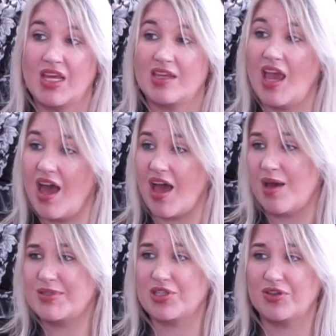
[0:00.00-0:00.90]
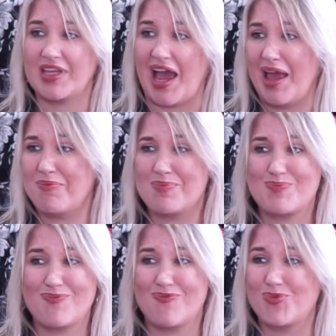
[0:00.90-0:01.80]
Yeah, absolutely. I'm
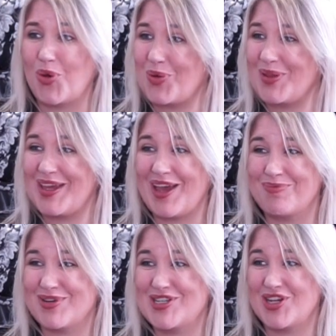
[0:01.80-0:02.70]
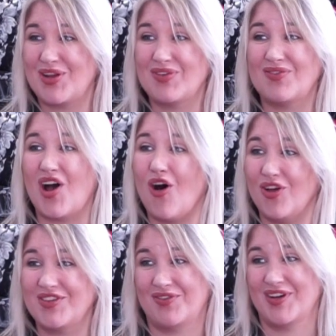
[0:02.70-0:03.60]
totally appreciative of all
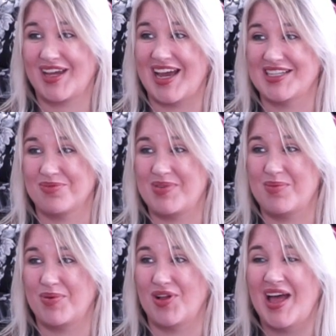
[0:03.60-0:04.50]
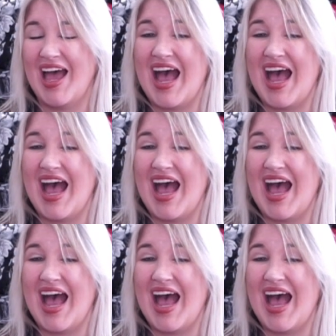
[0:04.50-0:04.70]
different kinds of people.